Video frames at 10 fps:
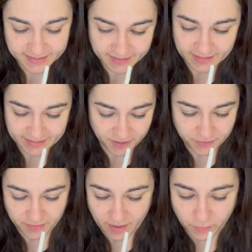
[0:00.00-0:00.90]
So let's go
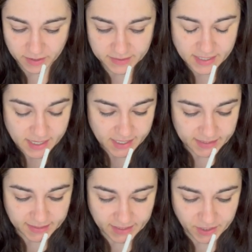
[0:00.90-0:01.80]
through that one.
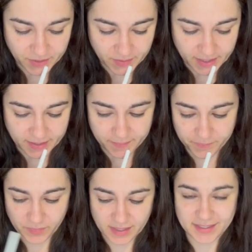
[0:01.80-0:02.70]
So
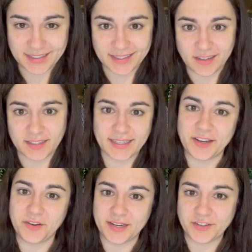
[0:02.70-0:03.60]
this is a set
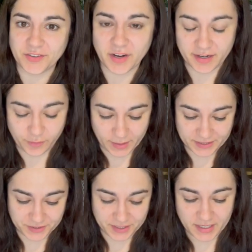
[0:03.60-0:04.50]
notation kind of
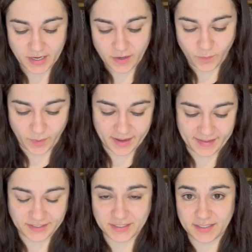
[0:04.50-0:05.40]
question where
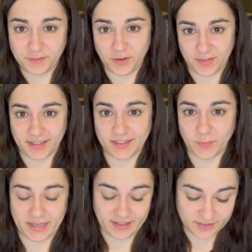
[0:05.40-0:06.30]
there's just a few things that
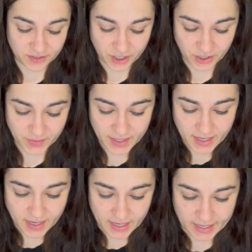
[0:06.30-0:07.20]
we need to
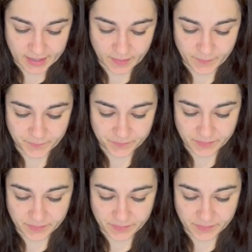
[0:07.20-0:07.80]
know.